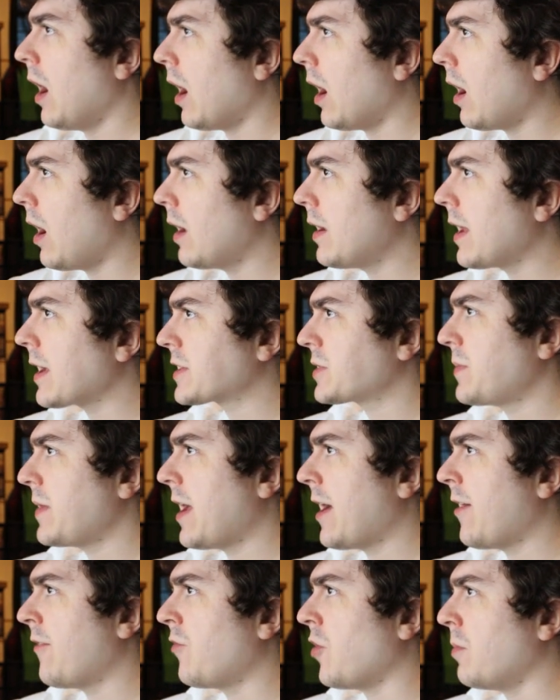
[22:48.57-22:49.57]
Uh, next, we
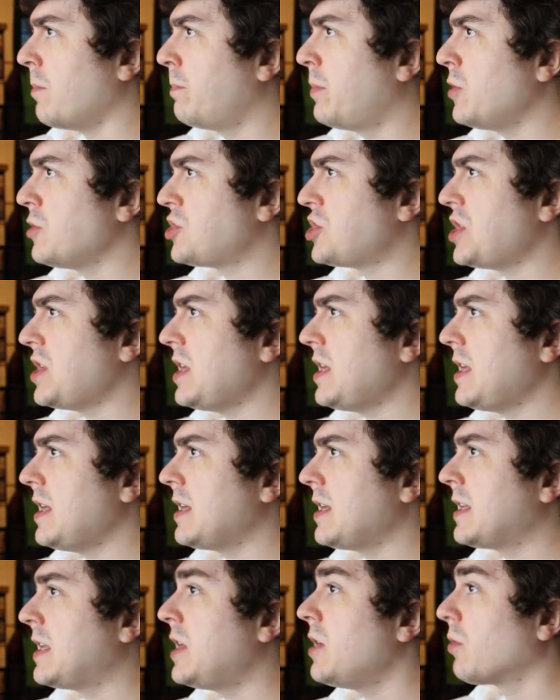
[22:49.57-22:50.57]
have
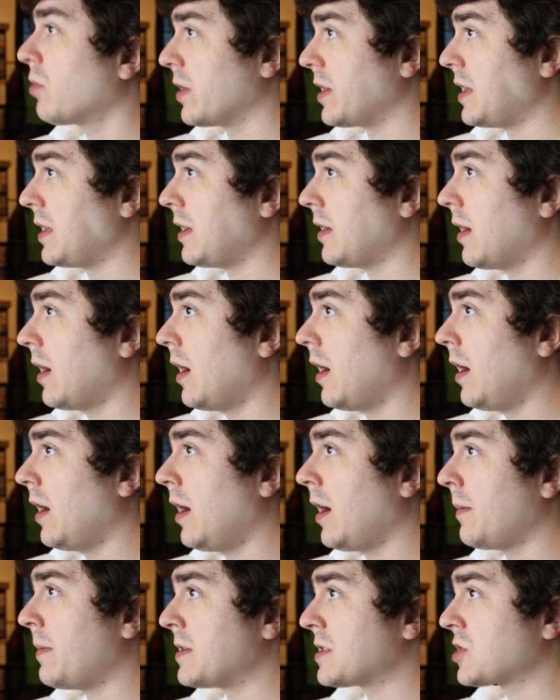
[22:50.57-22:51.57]
Buchi Giri,
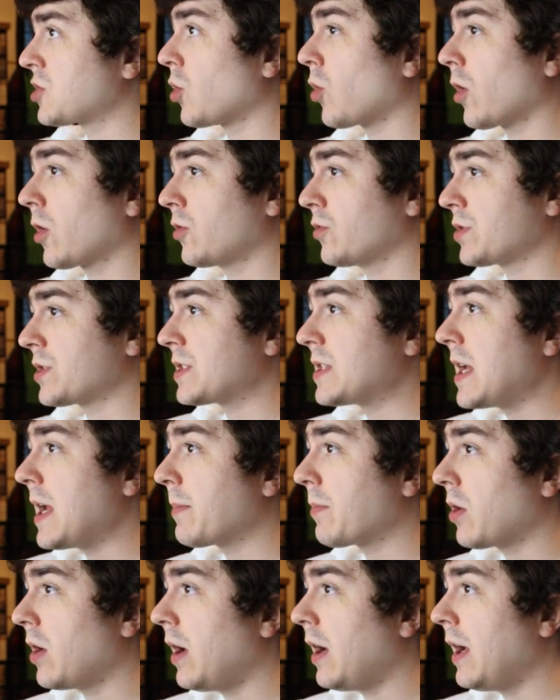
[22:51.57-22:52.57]
um, historical
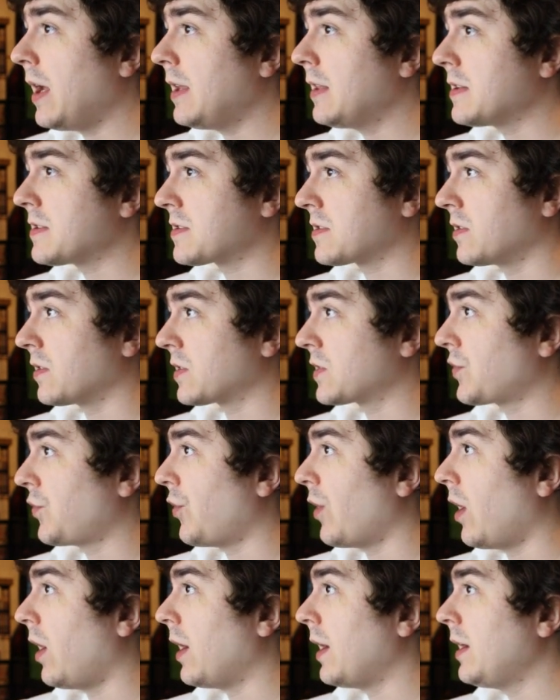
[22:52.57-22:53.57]
samurai. This looks
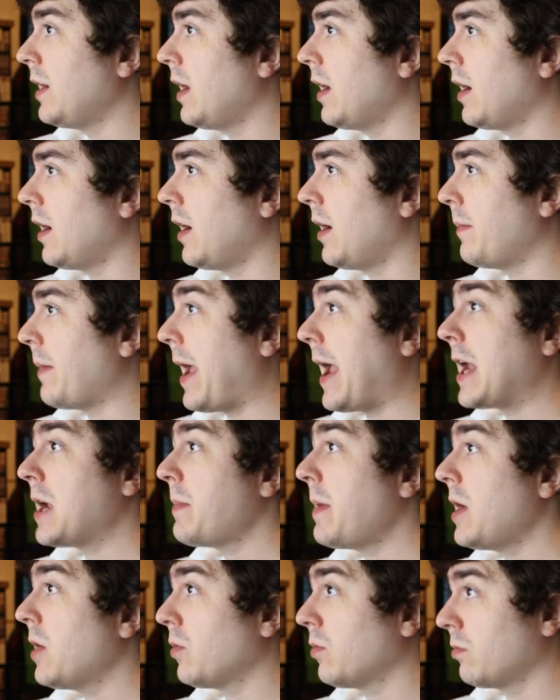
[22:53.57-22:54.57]
fun. Um,
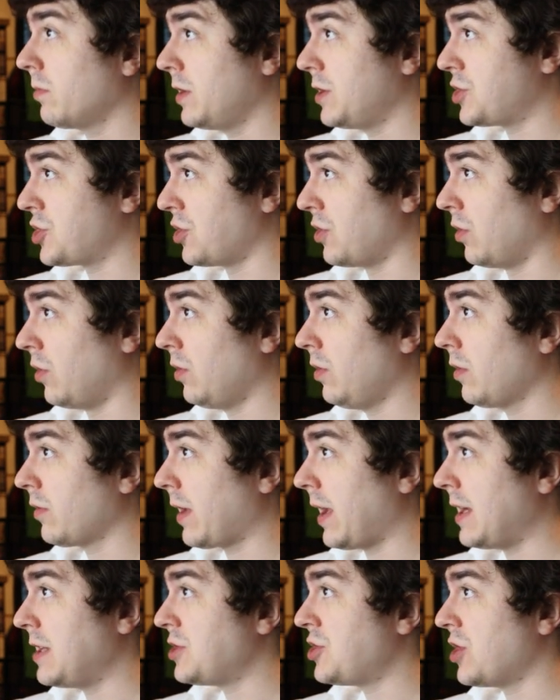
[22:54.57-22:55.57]
anime original.
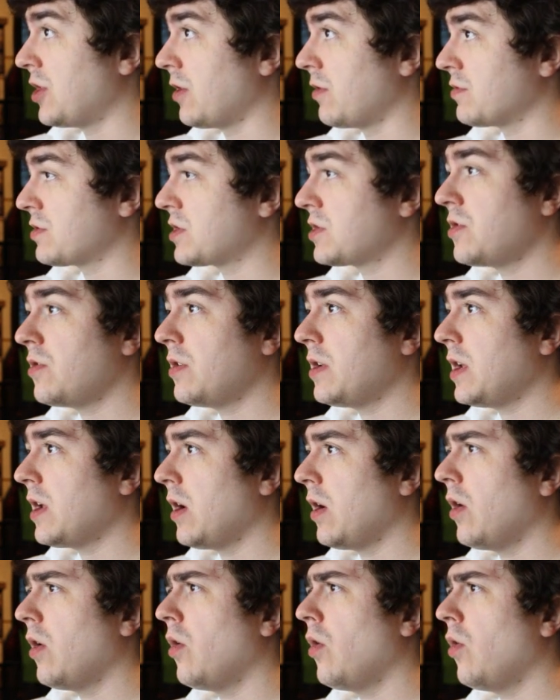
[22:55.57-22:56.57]
Okay, Geno
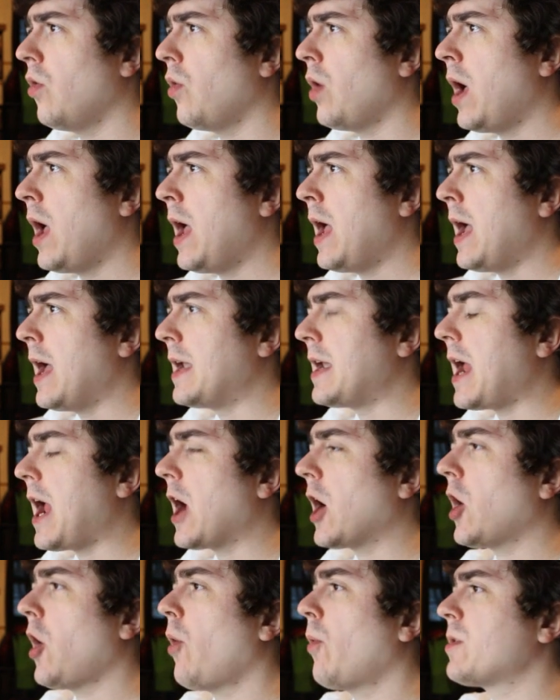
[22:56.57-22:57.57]
Studio. An
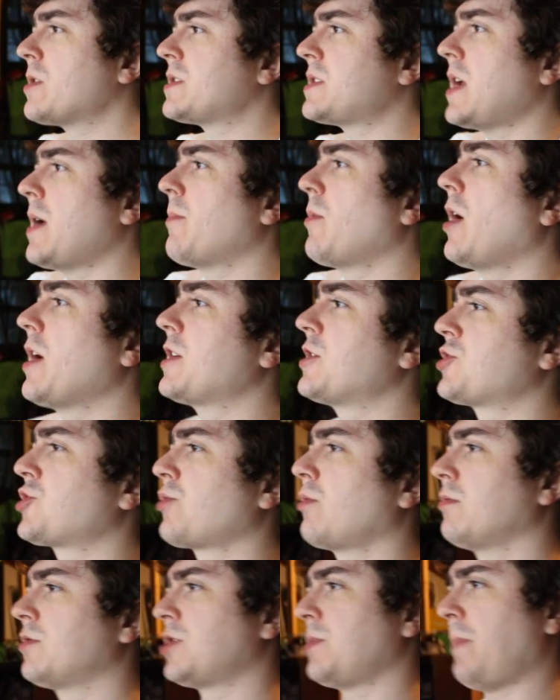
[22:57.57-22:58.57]
era where samurai
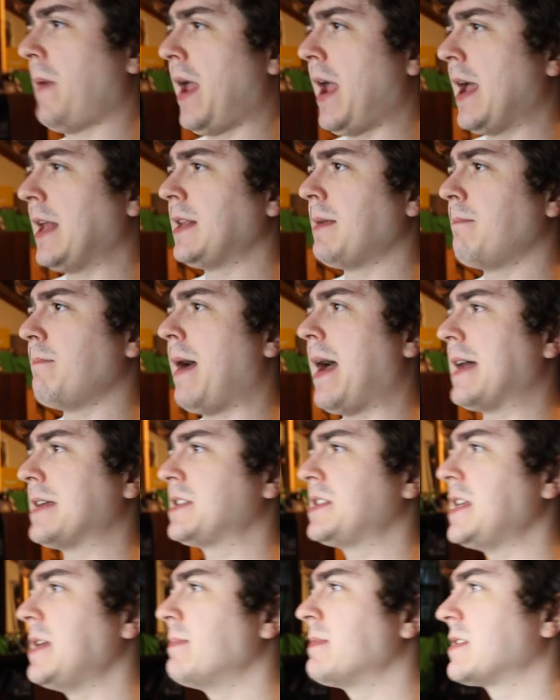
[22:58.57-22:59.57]
control Japan. The mass
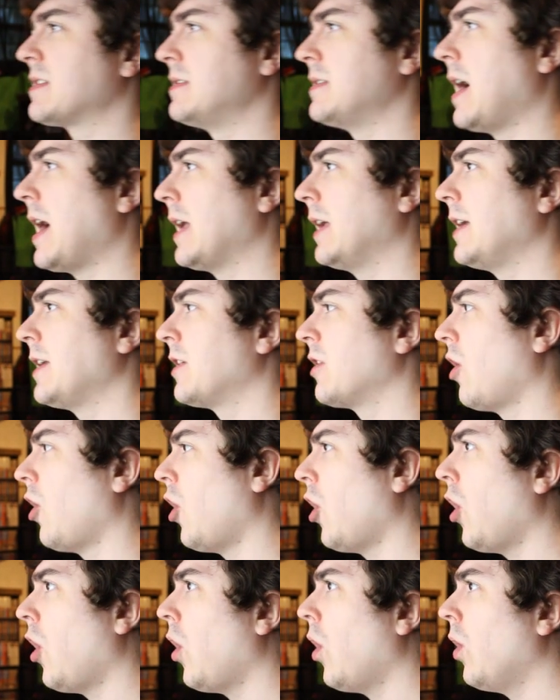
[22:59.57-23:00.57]
demons annihilated
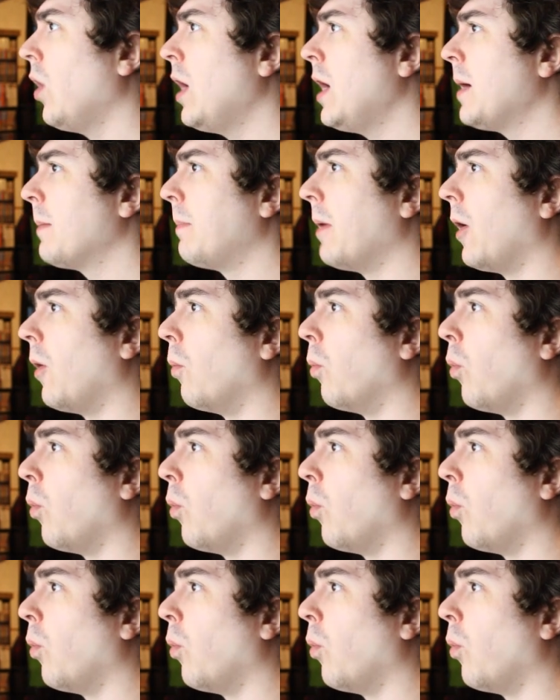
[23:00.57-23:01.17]
all but